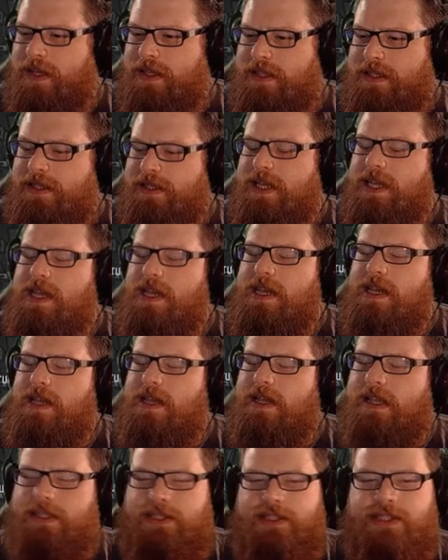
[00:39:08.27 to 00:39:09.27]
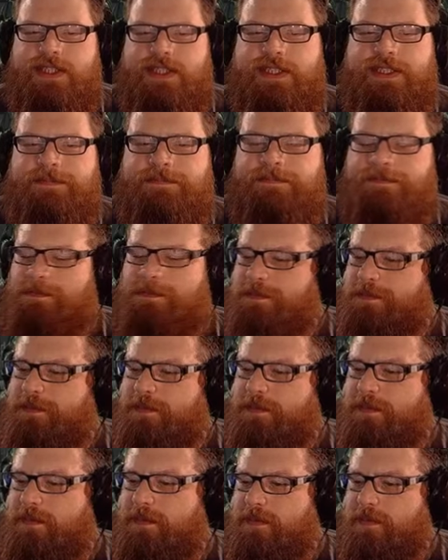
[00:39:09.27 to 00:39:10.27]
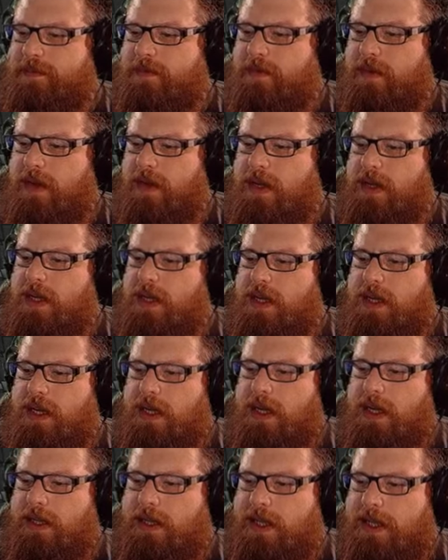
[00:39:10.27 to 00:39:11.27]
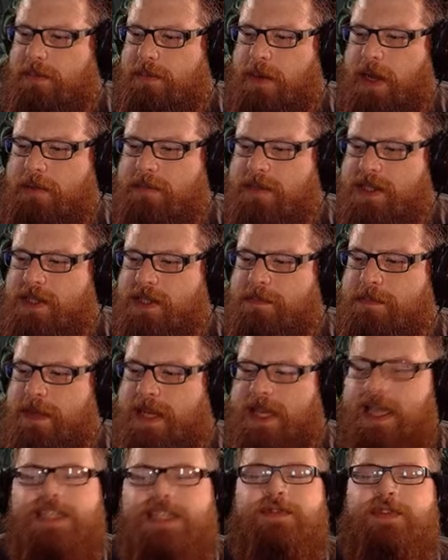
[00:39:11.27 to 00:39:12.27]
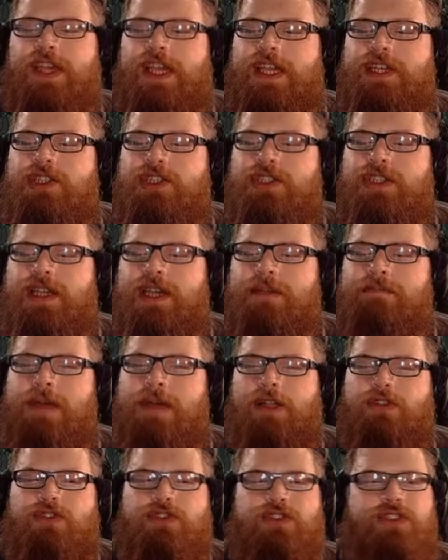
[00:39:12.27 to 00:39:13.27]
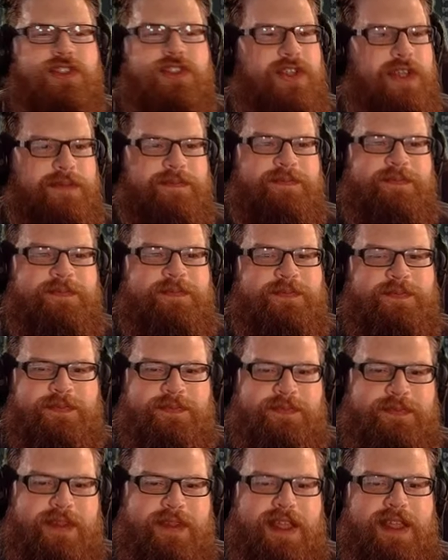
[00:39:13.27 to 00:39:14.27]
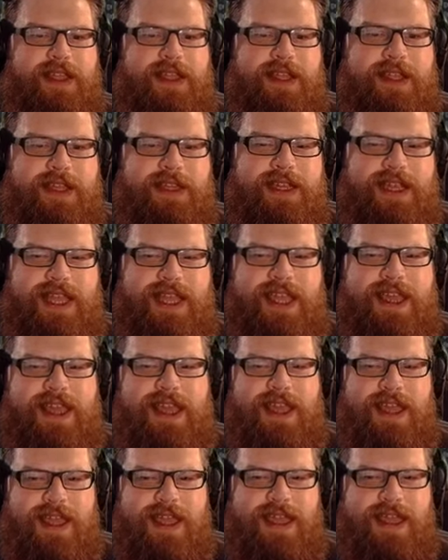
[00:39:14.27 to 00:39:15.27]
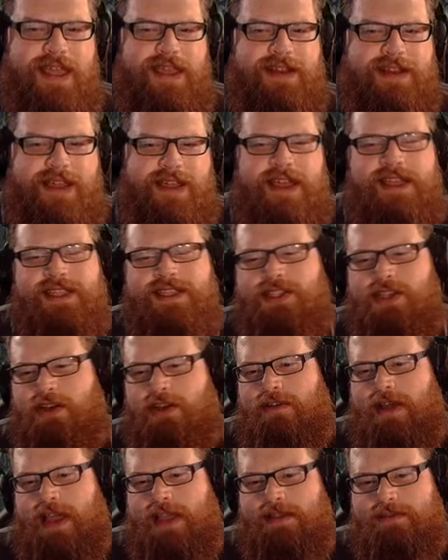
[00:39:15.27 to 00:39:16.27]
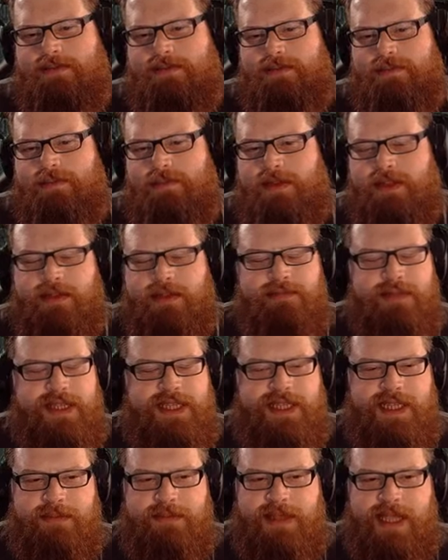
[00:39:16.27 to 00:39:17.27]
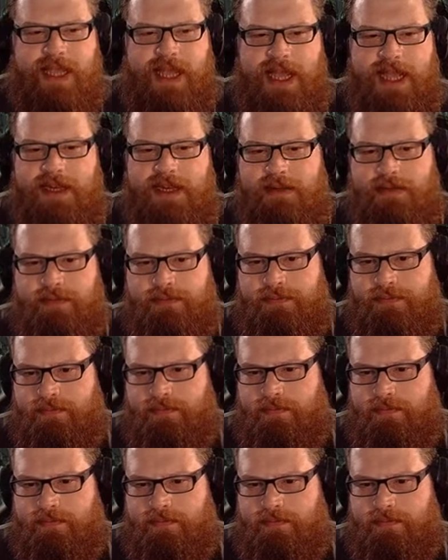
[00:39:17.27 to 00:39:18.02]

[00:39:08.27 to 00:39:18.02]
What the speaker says: Delicious. Let the pipe spaghettification commence. Nah, it's alright. The reason I'm kind of...